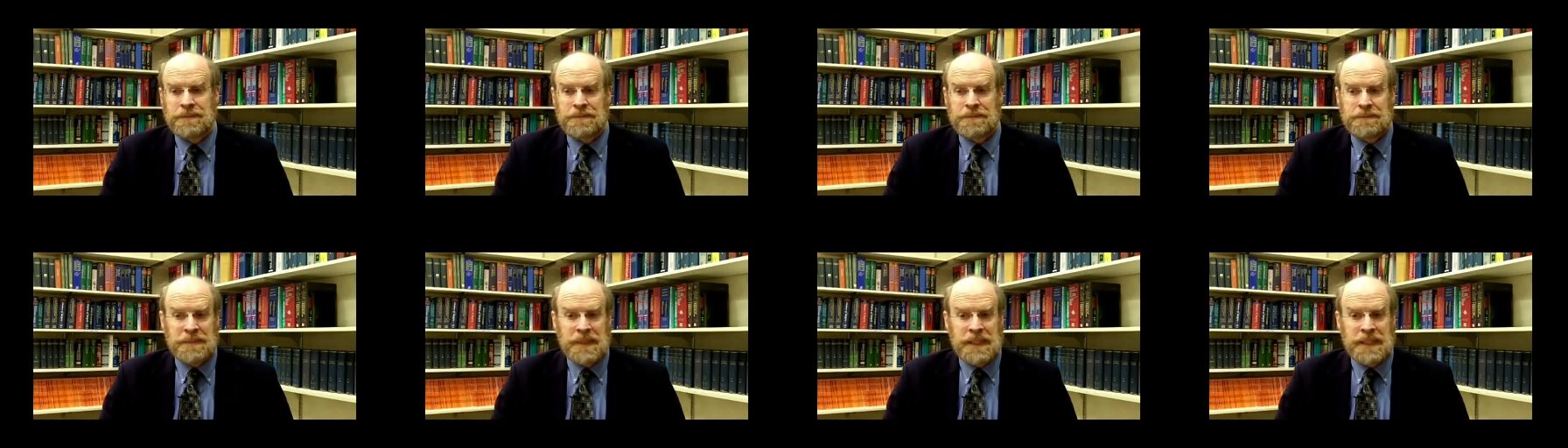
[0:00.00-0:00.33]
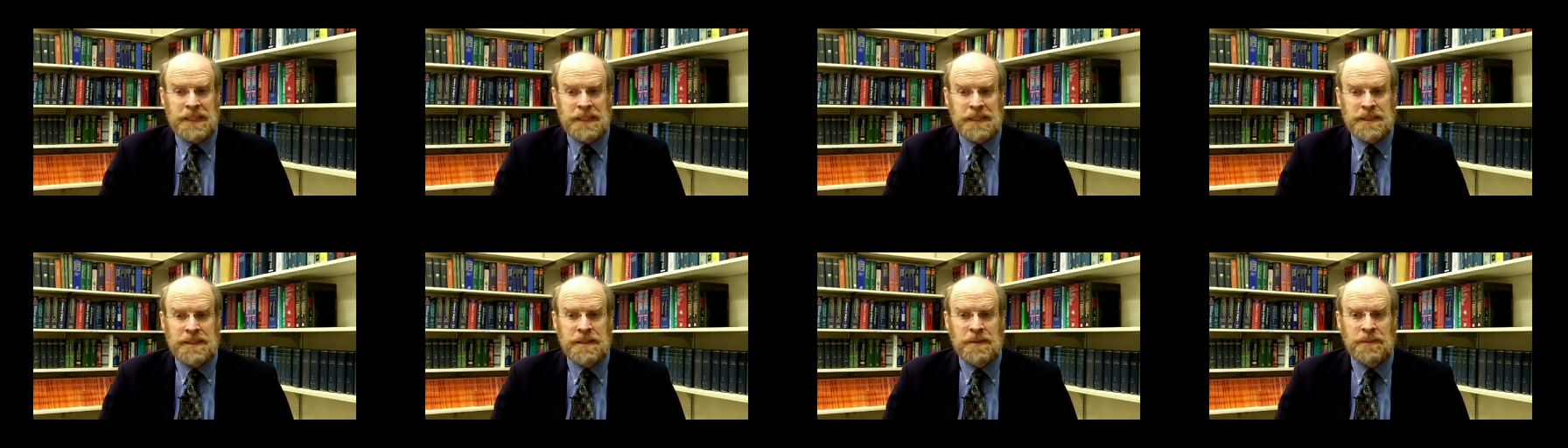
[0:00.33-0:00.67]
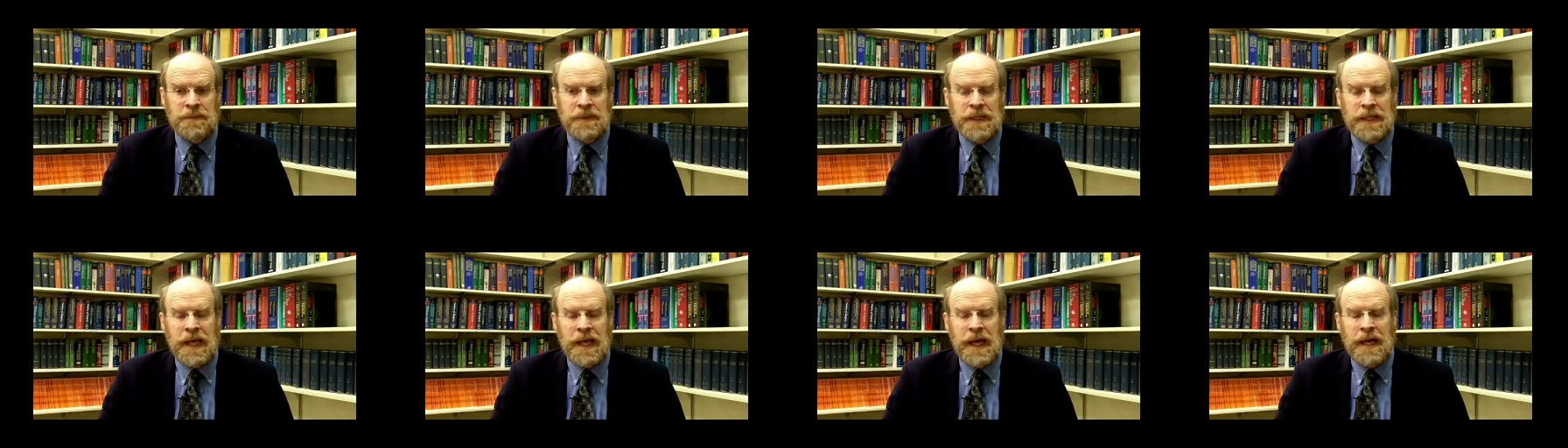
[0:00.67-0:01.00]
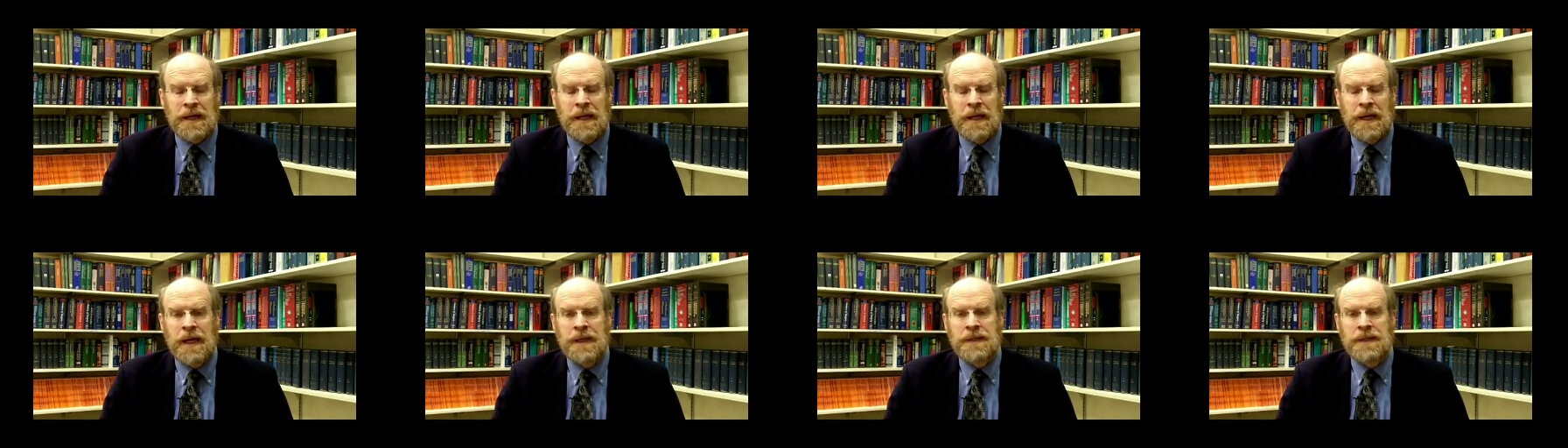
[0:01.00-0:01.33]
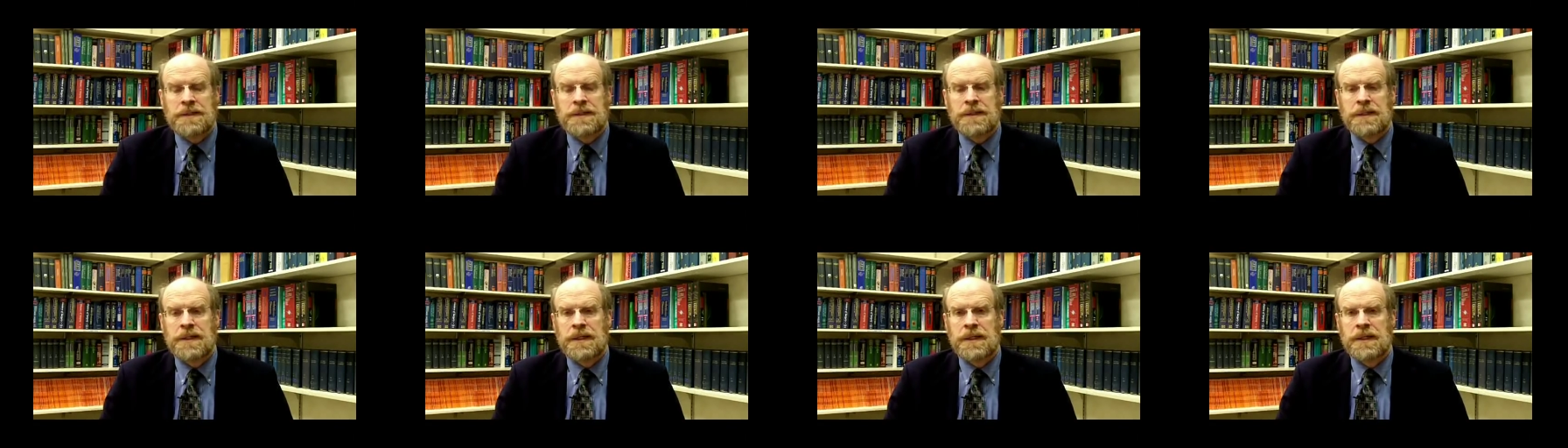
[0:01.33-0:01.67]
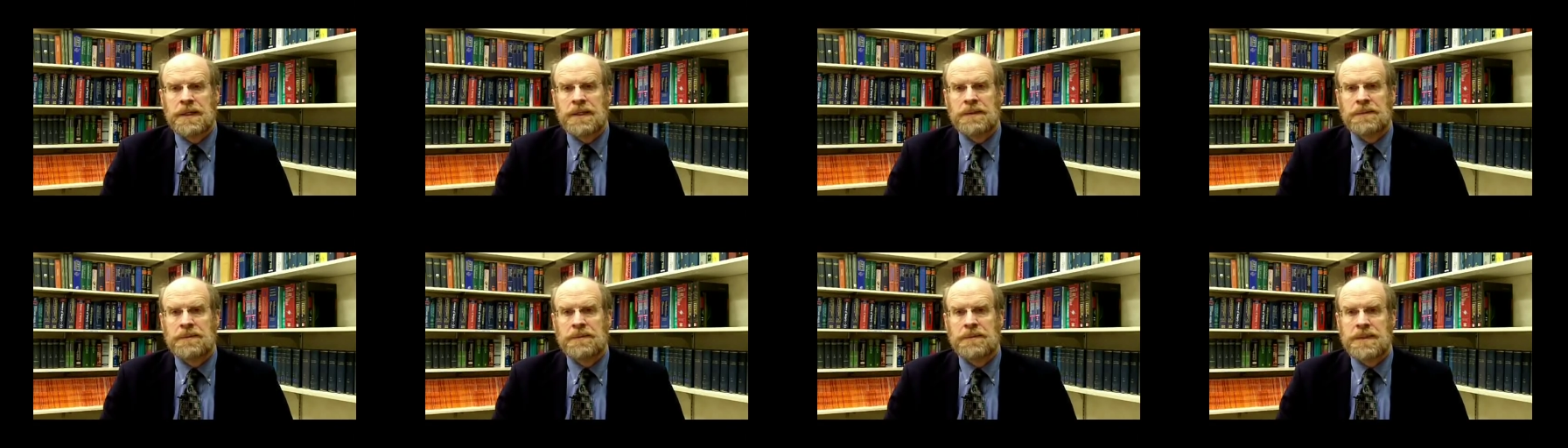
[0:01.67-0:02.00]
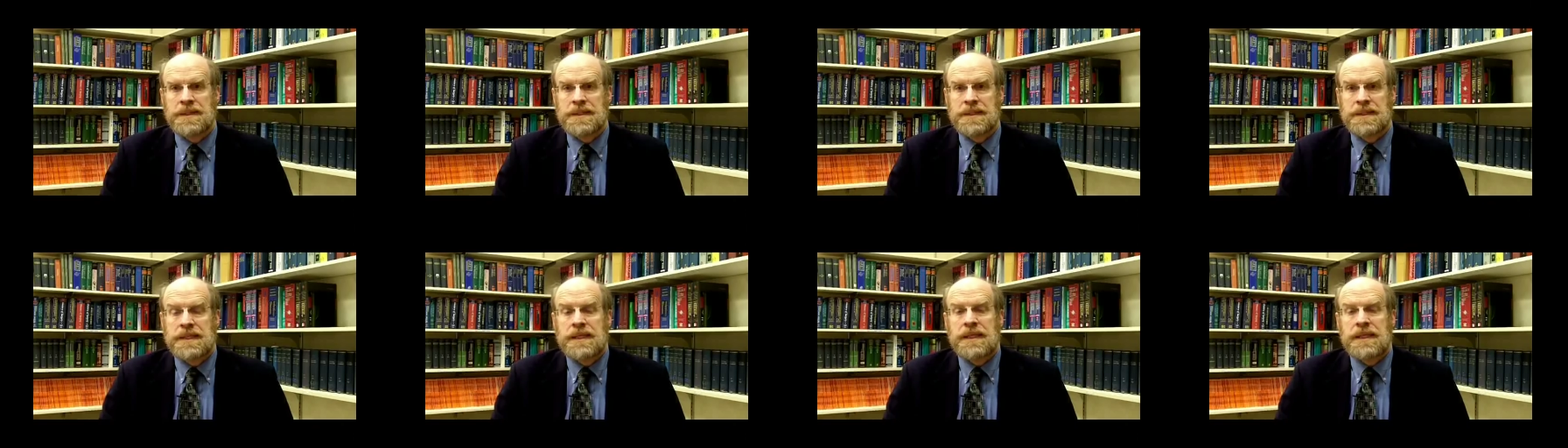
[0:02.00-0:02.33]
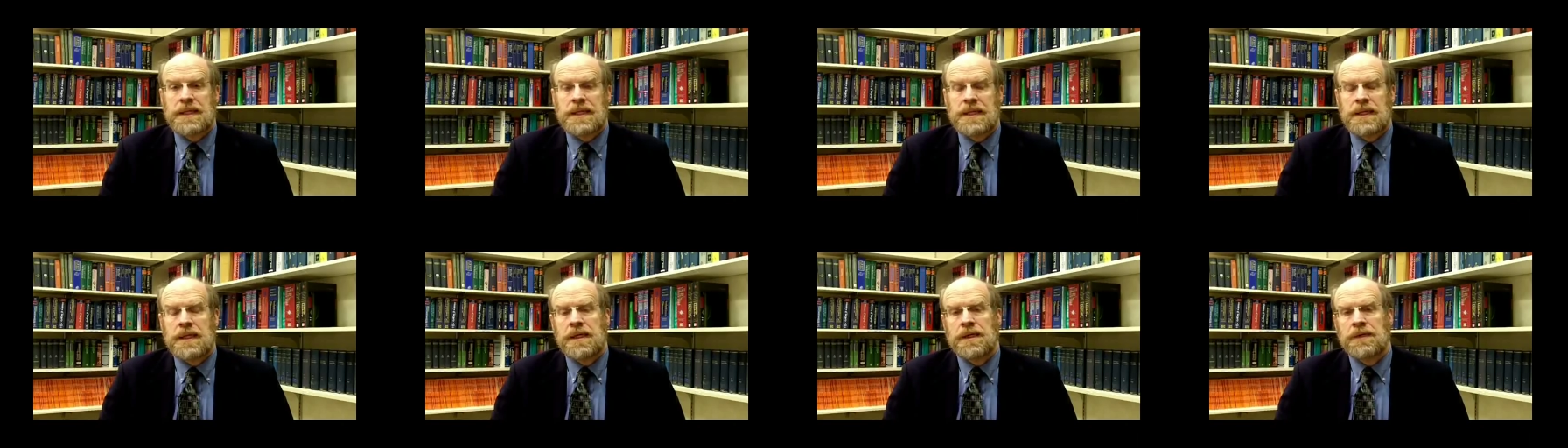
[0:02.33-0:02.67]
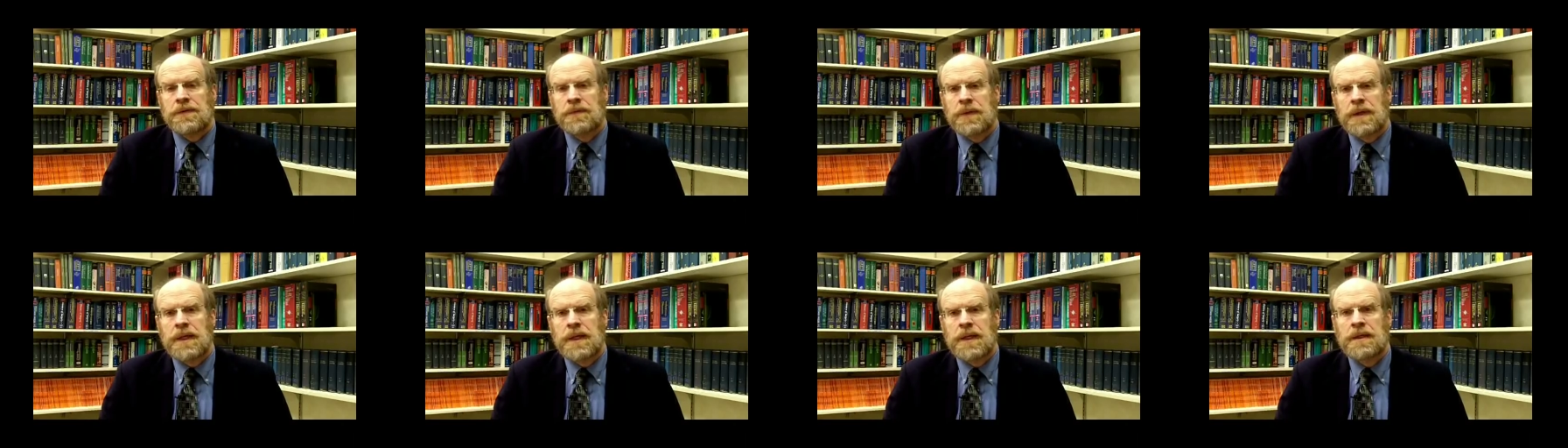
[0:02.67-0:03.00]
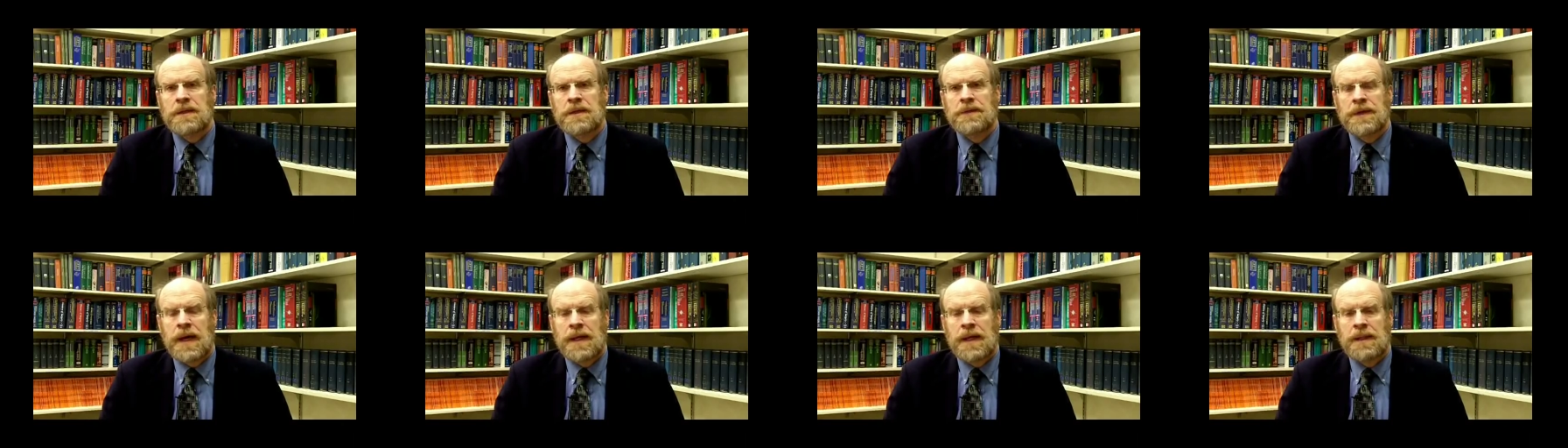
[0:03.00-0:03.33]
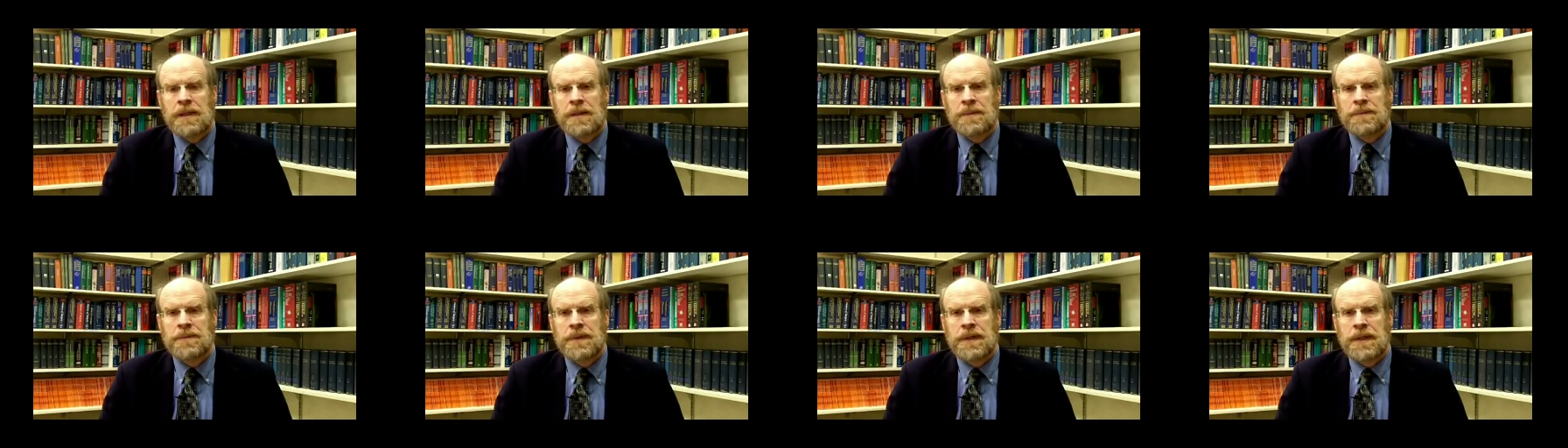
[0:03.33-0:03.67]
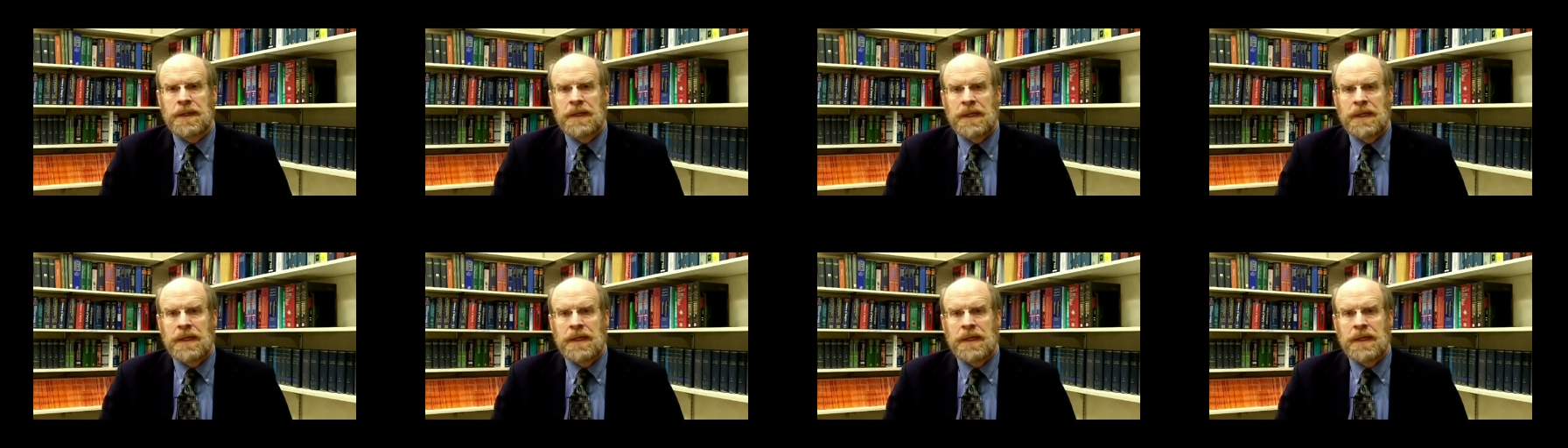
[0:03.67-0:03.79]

means that we cannot see if we can develop